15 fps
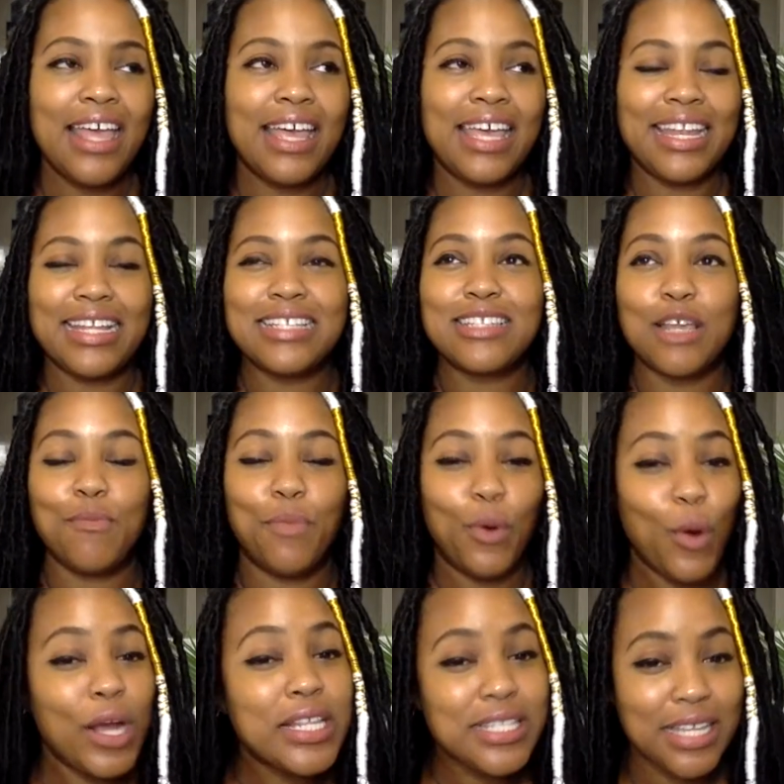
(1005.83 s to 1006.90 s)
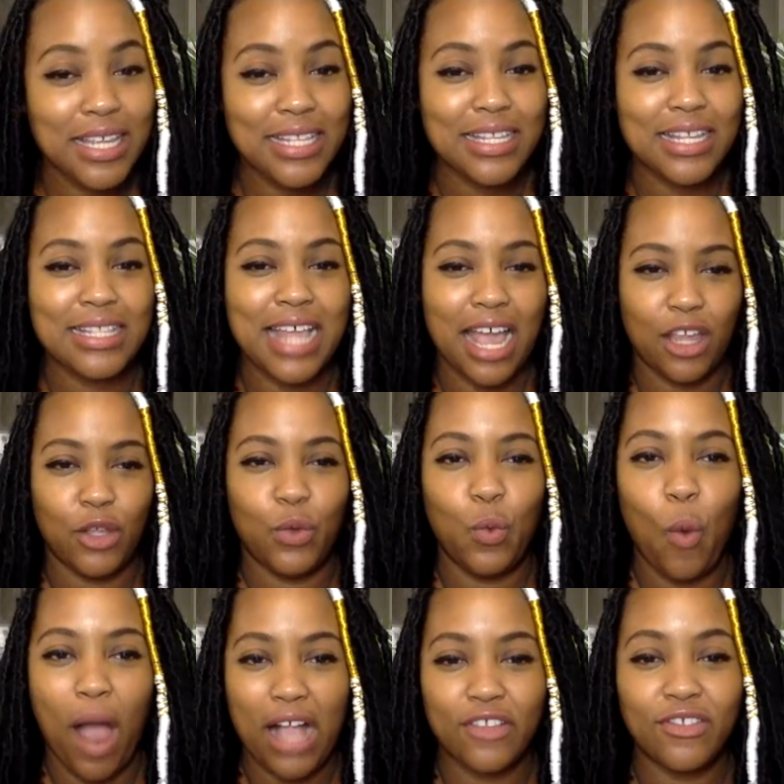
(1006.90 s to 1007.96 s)
It is important that you
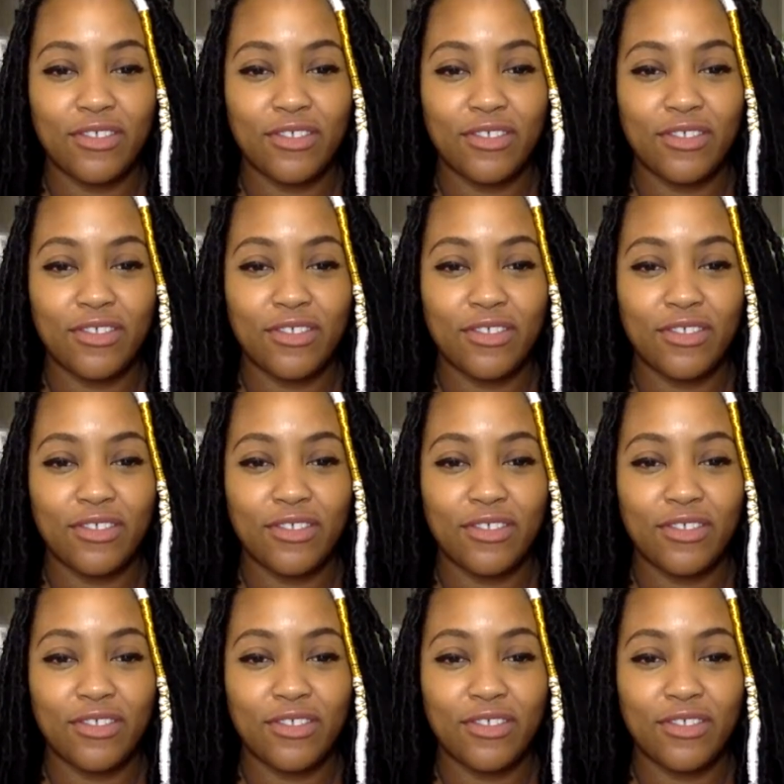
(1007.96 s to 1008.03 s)
watch